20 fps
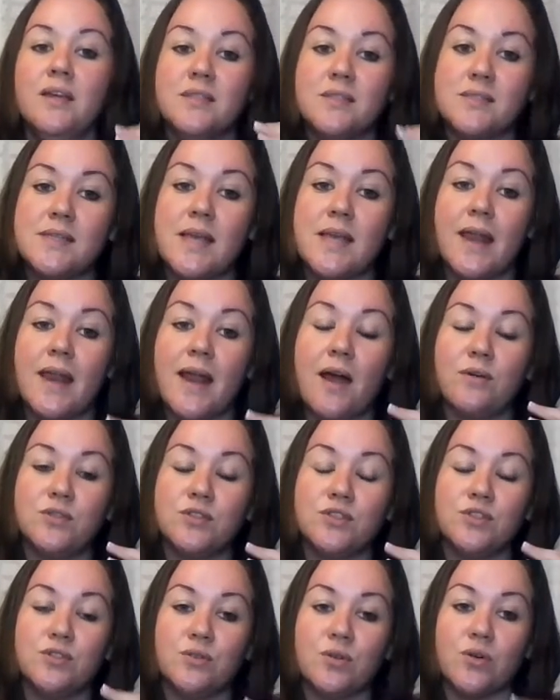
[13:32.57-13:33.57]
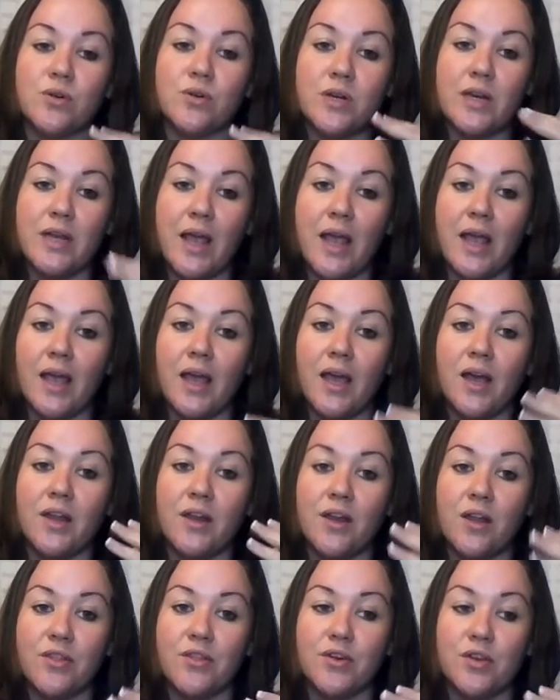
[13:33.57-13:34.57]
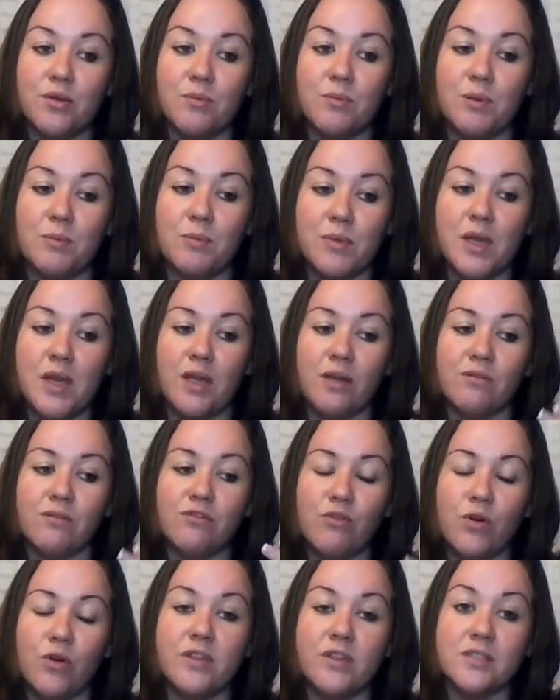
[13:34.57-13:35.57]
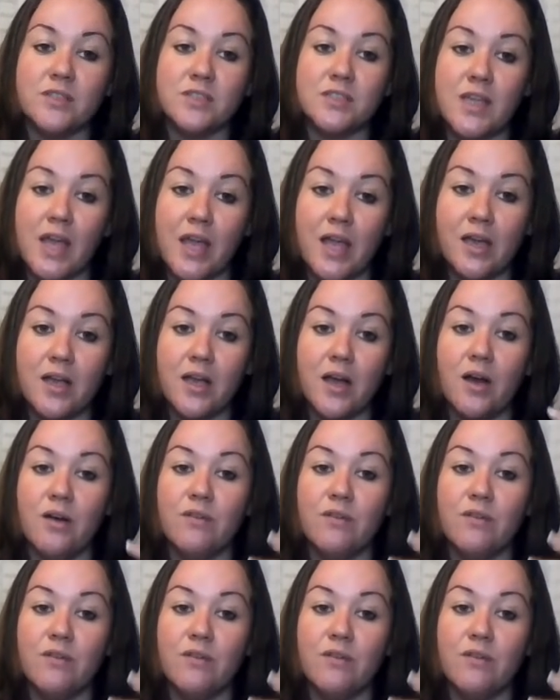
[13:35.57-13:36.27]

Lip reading: set out to create another human being for the sake